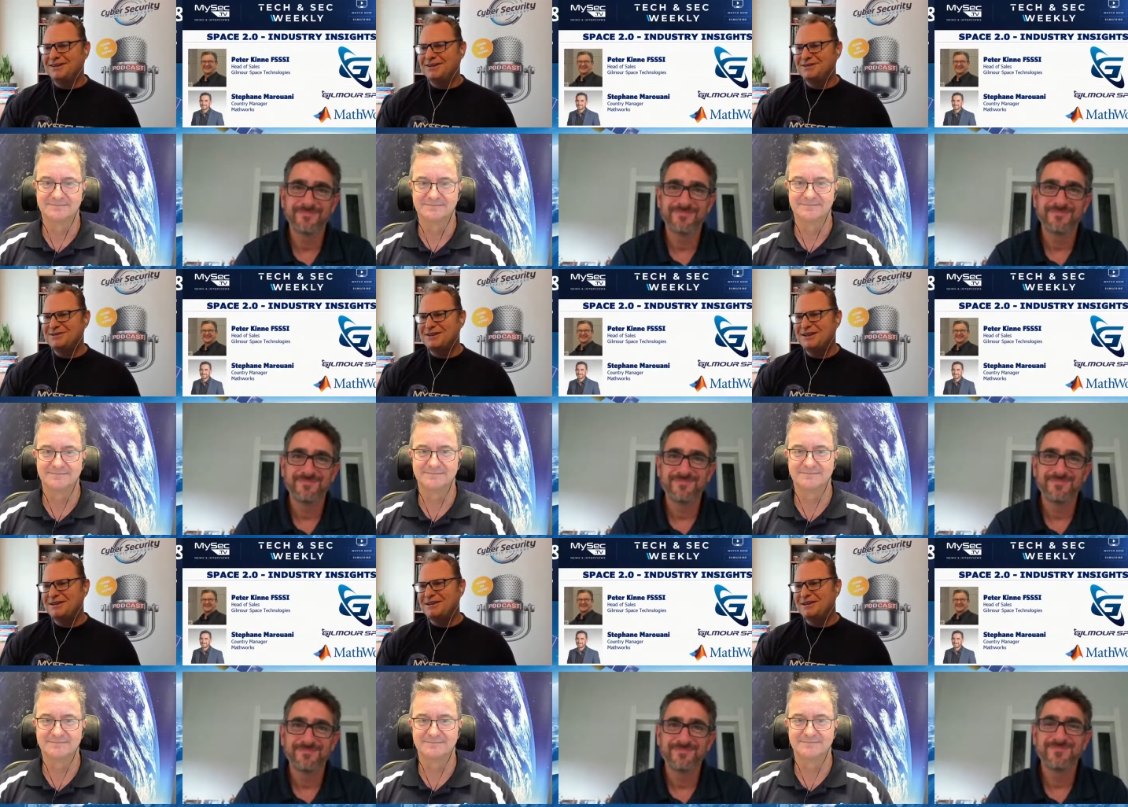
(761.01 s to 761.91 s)
Speaker 1: There's
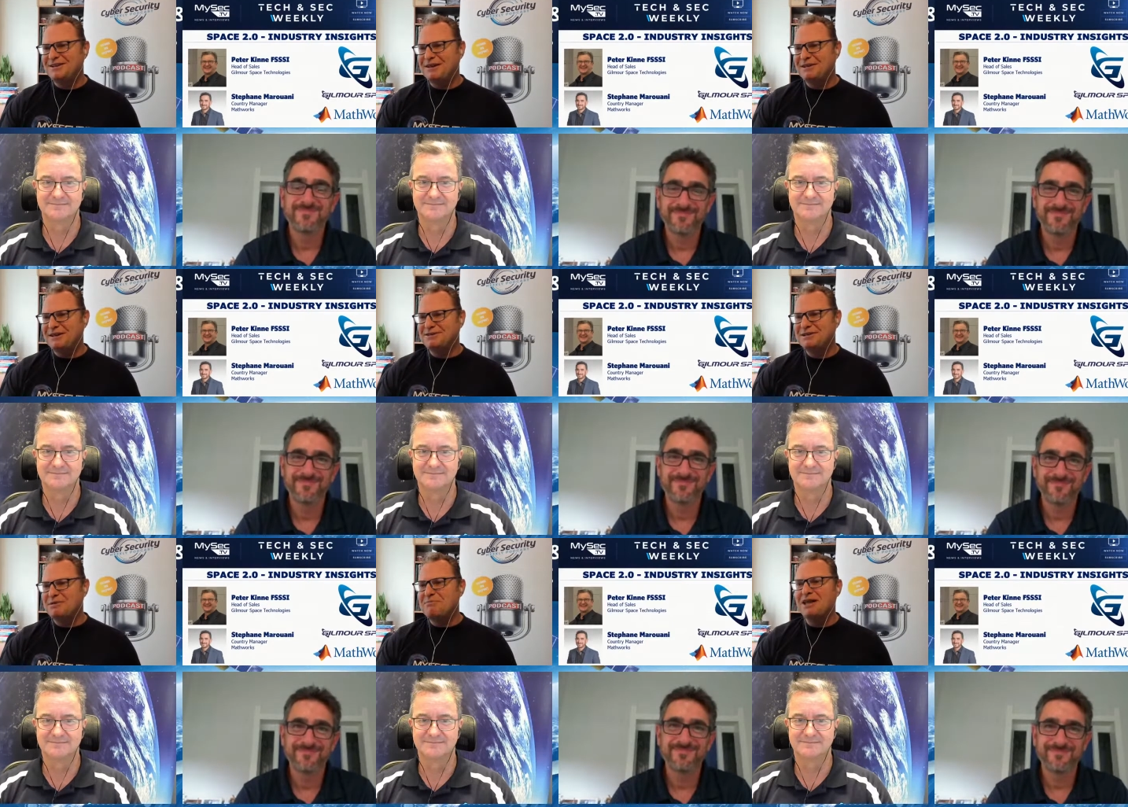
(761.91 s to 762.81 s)
uh, I can see
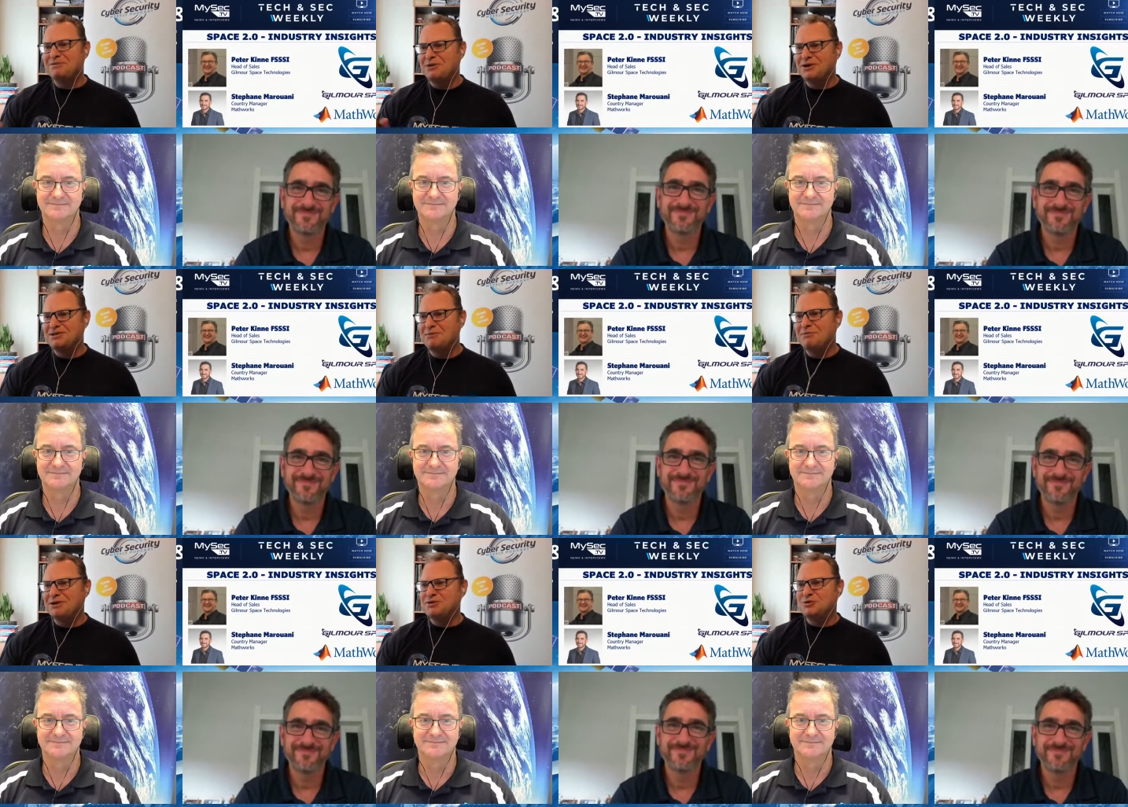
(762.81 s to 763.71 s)
where MathWorks. The
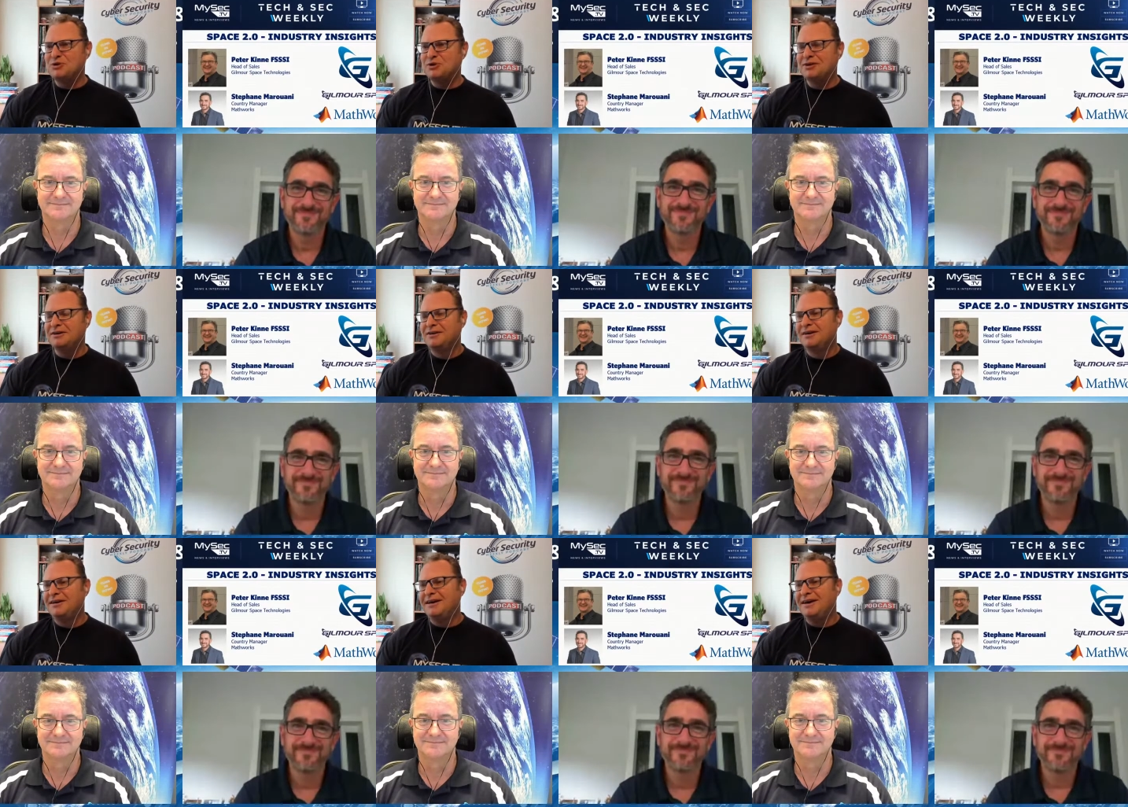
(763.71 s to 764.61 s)
moment I saw it
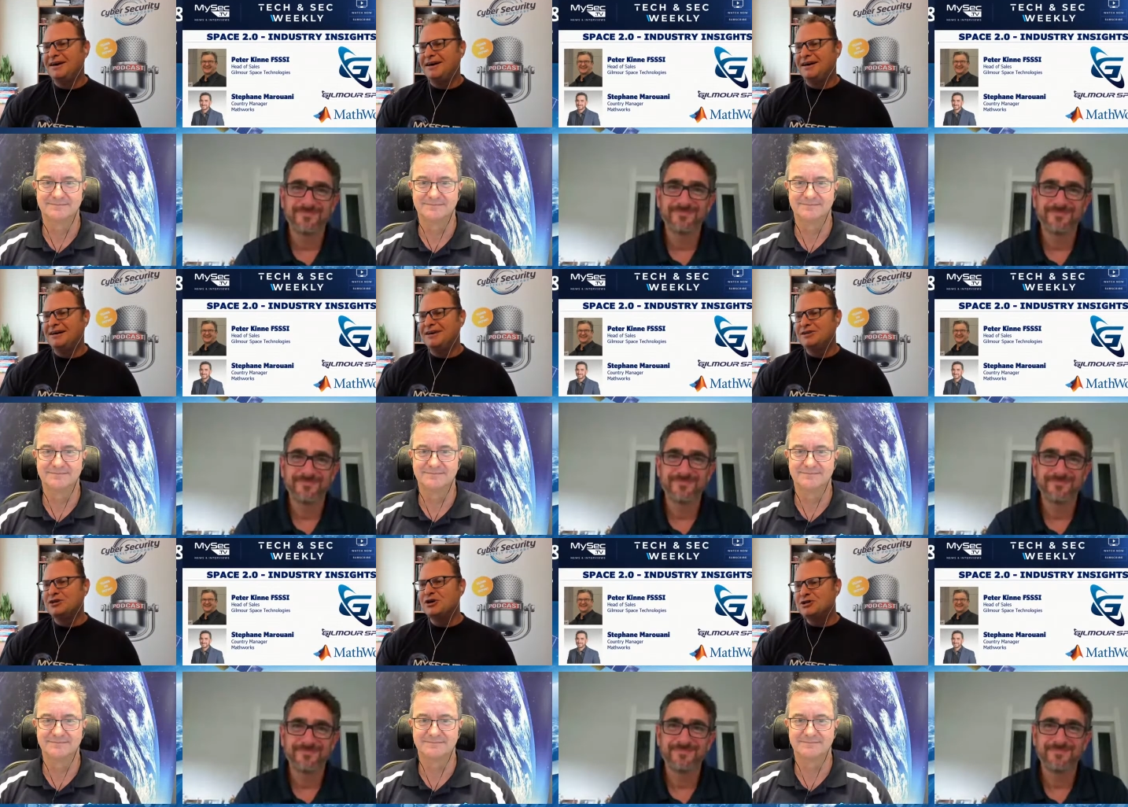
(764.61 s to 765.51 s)
uh,
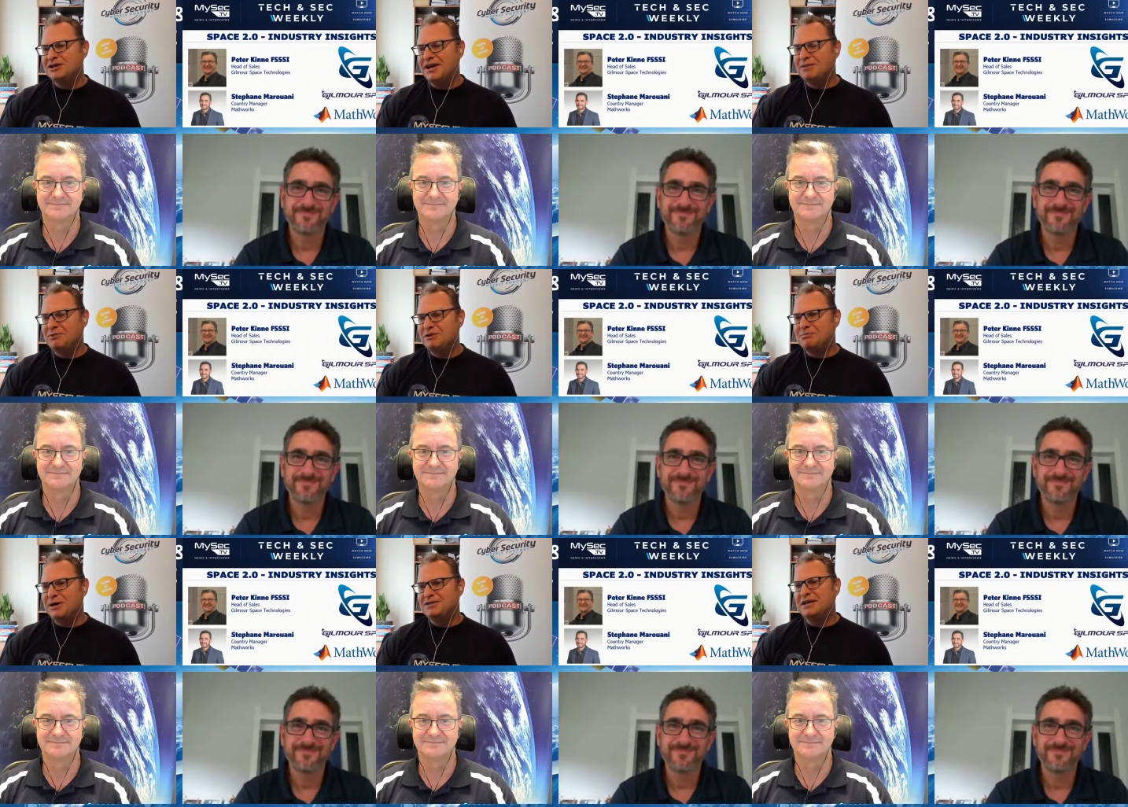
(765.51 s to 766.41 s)
associated with space